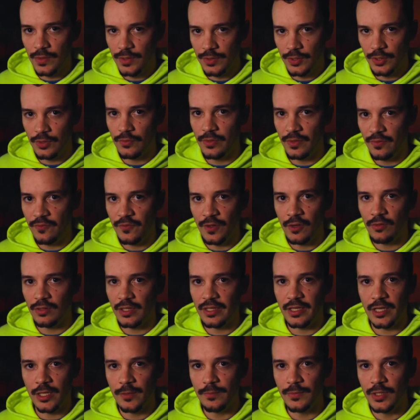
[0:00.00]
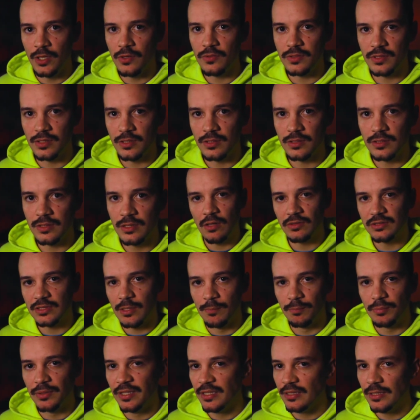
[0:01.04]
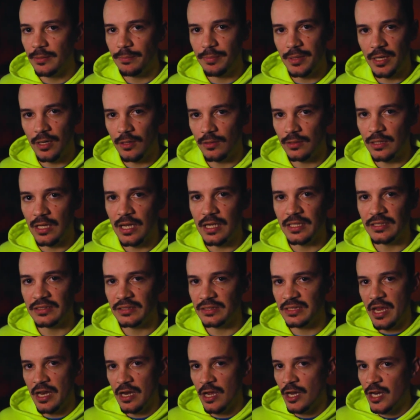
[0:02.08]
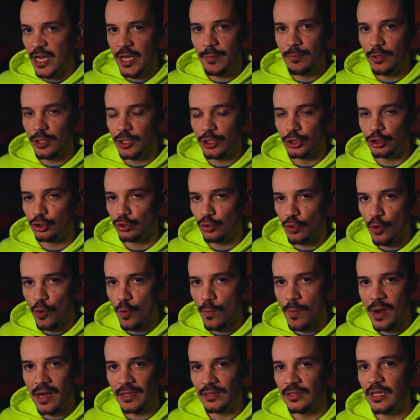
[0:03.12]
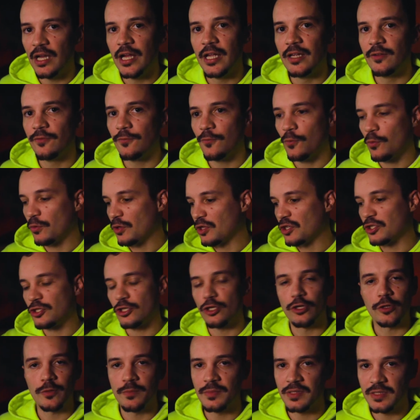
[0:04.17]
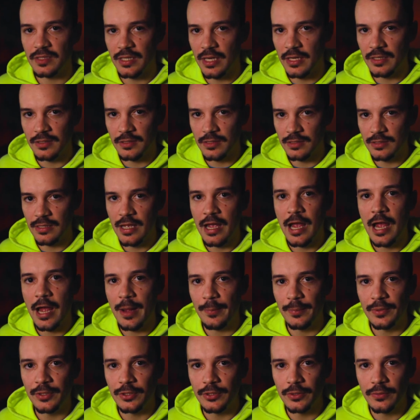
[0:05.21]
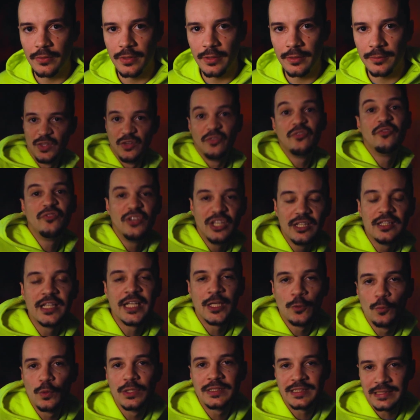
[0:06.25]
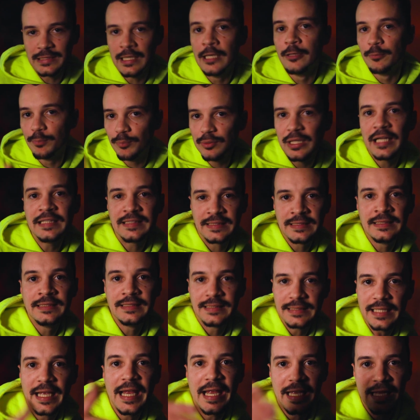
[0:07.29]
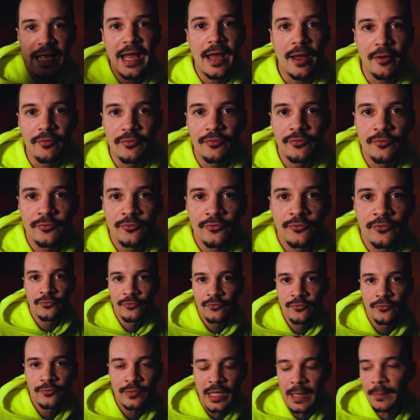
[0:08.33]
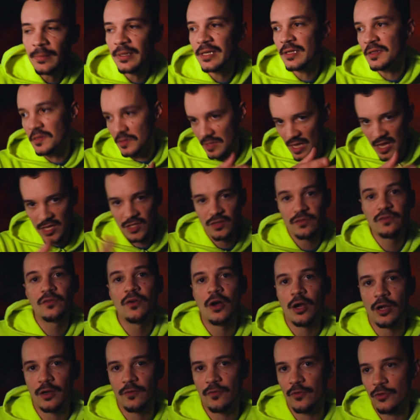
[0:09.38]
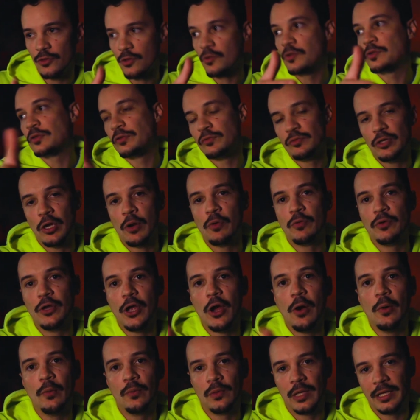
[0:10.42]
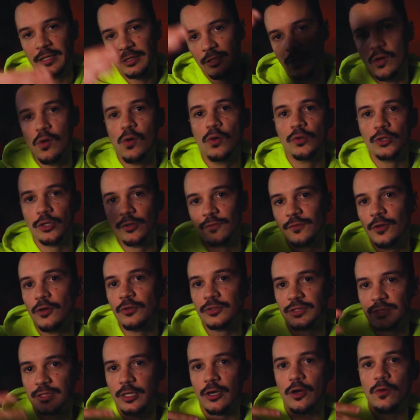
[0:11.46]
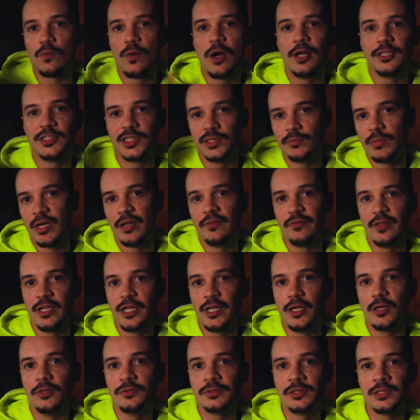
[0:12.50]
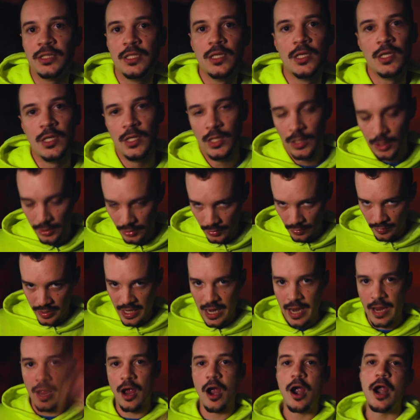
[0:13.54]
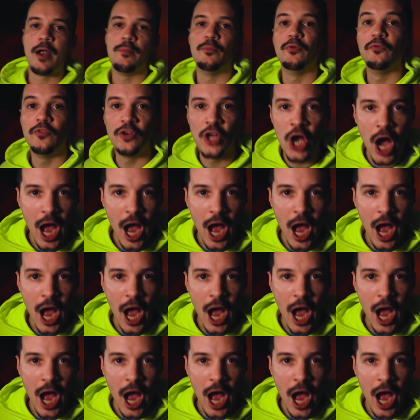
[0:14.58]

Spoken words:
with you, it felt like hypnosis. I was completely paralyzed and unable to control my life or the circumstances that happened to it. The feeling was unpleasant AF. That means as fuck for those who don't know, like the older folks that are watching my videos. It's okay. All right, moving